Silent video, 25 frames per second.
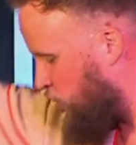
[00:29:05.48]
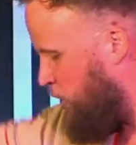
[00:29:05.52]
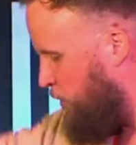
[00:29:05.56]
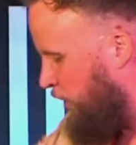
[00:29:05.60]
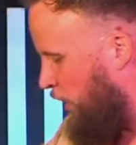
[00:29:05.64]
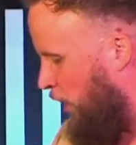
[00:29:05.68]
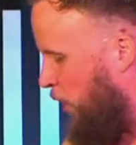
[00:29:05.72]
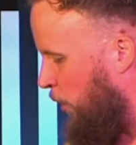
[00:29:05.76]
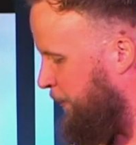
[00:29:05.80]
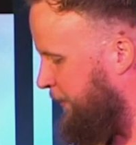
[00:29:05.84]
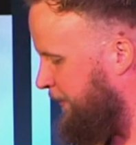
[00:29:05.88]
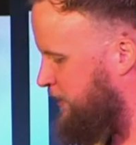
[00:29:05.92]
who
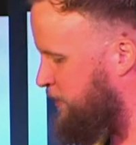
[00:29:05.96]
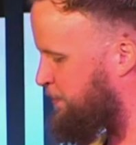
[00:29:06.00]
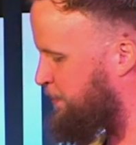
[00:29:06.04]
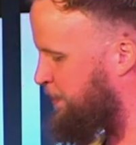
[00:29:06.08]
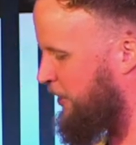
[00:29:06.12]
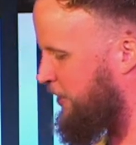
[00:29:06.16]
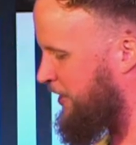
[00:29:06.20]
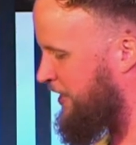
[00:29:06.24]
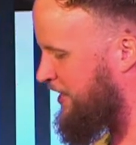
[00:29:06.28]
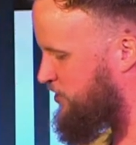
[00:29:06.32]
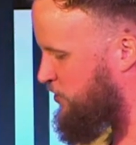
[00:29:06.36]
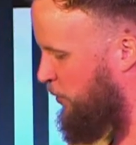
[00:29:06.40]
the Holy
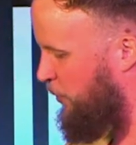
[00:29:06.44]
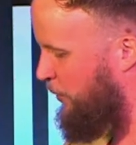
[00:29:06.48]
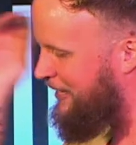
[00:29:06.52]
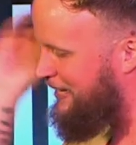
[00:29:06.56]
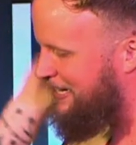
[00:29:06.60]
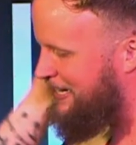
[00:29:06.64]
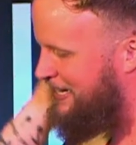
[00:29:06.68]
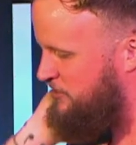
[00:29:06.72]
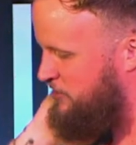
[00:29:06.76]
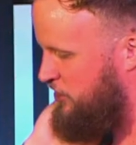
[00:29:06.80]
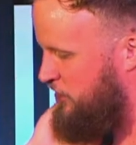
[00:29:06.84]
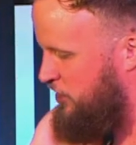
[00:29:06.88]
Spirit is and what
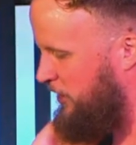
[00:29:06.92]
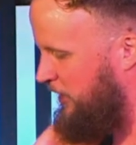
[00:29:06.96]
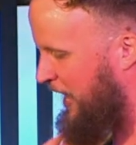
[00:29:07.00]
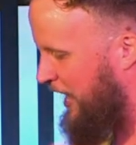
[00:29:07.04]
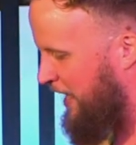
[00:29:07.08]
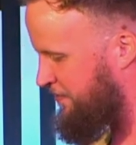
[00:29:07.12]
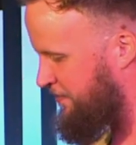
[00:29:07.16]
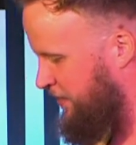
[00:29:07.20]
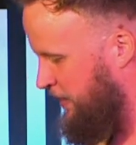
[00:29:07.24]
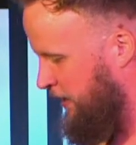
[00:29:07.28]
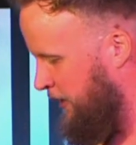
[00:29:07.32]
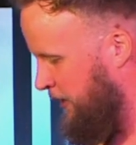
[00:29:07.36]
he does in your
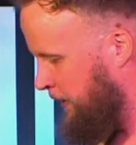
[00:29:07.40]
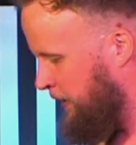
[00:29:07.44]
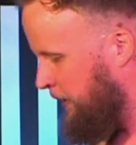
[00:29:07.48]
life.